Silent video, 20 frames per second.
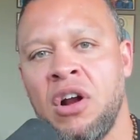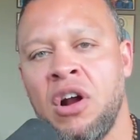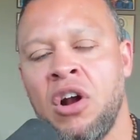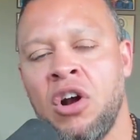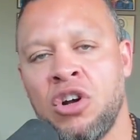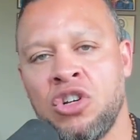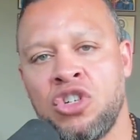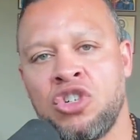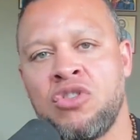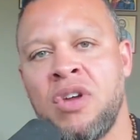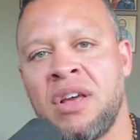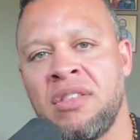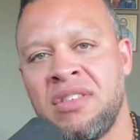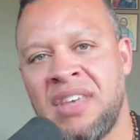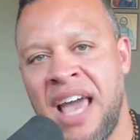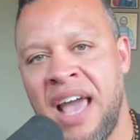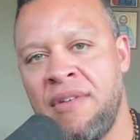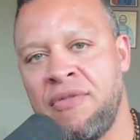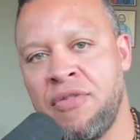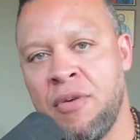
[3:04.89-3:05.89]
Her strength
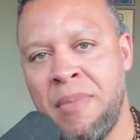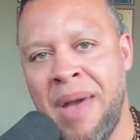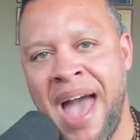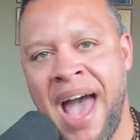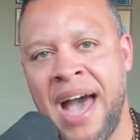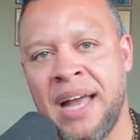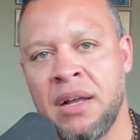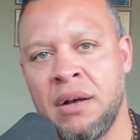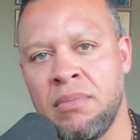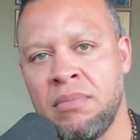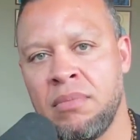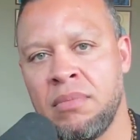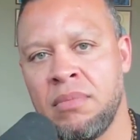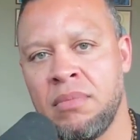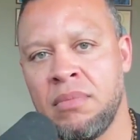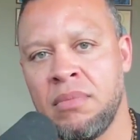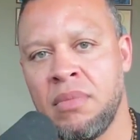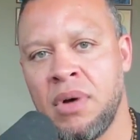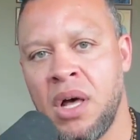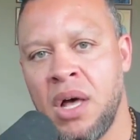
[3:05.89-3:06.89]
came from Adam.
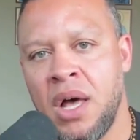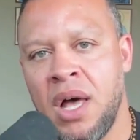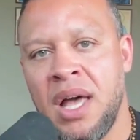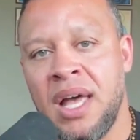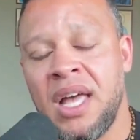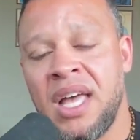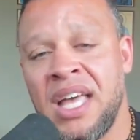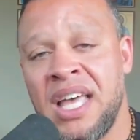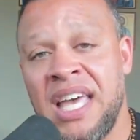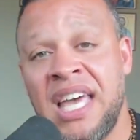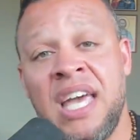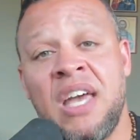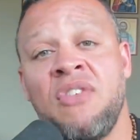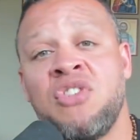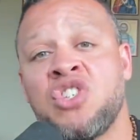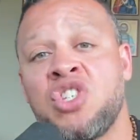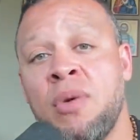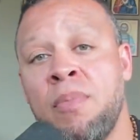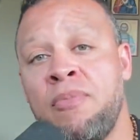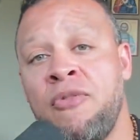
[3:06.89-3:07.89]

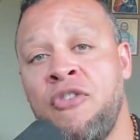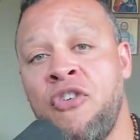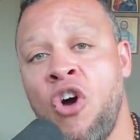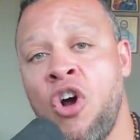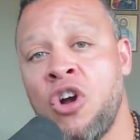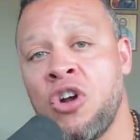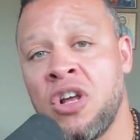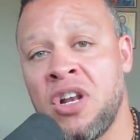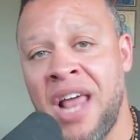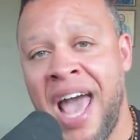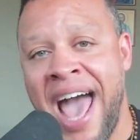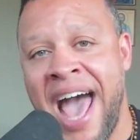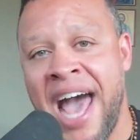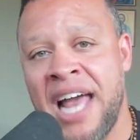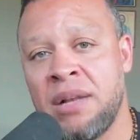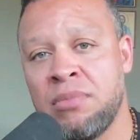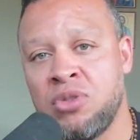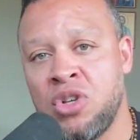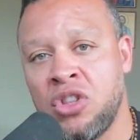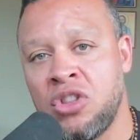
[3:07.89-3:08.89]
Eve subverted
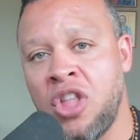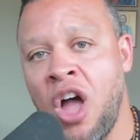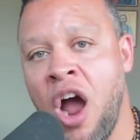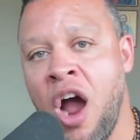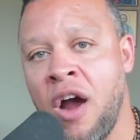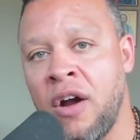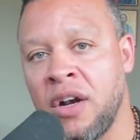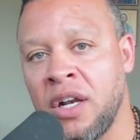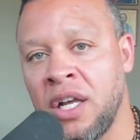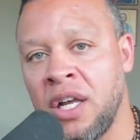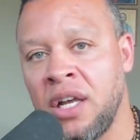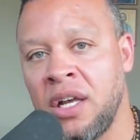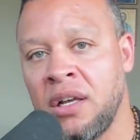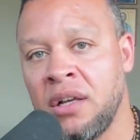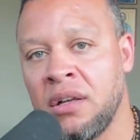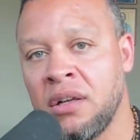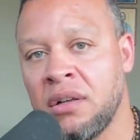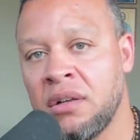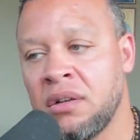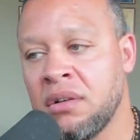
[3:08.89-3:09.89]
Adam's authority
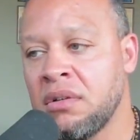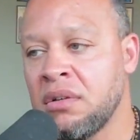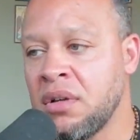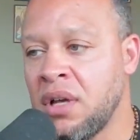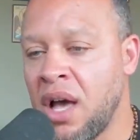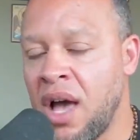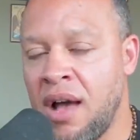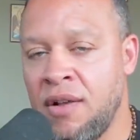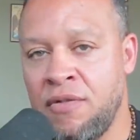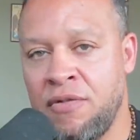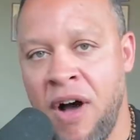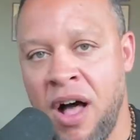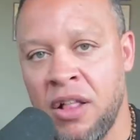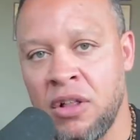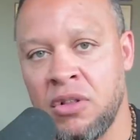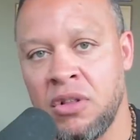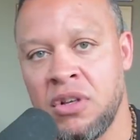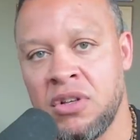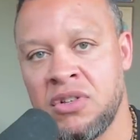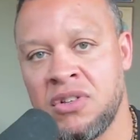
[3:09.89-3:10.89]
and
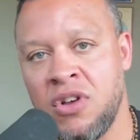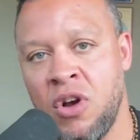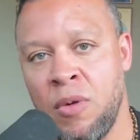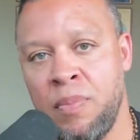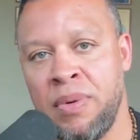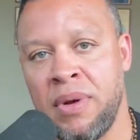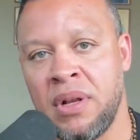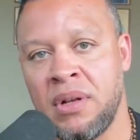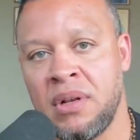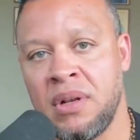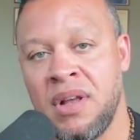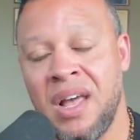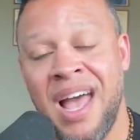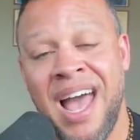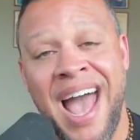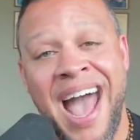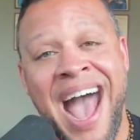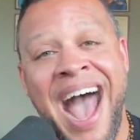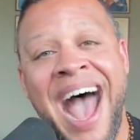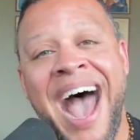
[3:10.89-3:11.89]
followed the serpent.
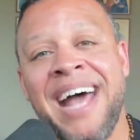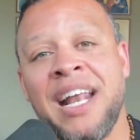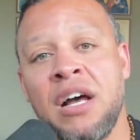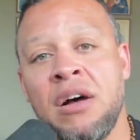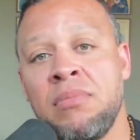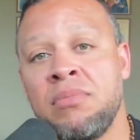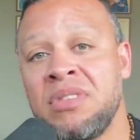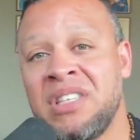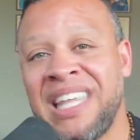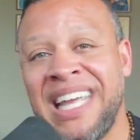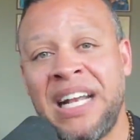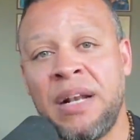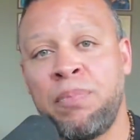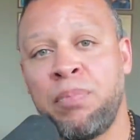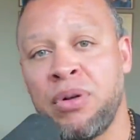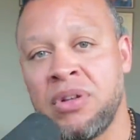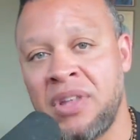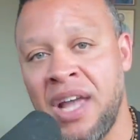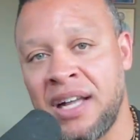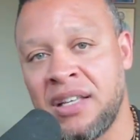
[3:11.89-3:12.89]
Adam didn't
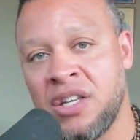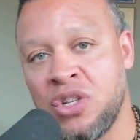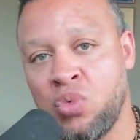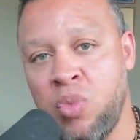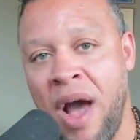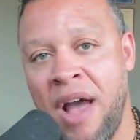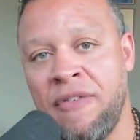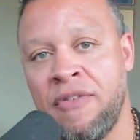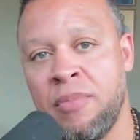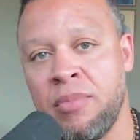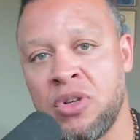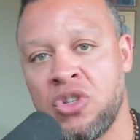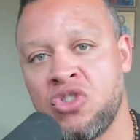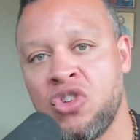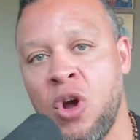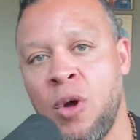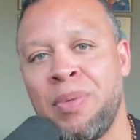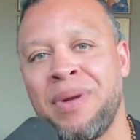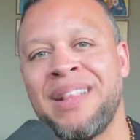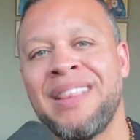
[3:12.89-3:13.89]
protect his wife from the
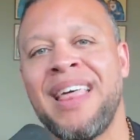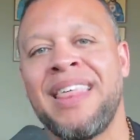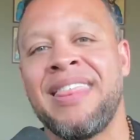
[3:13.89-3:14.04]
serpent.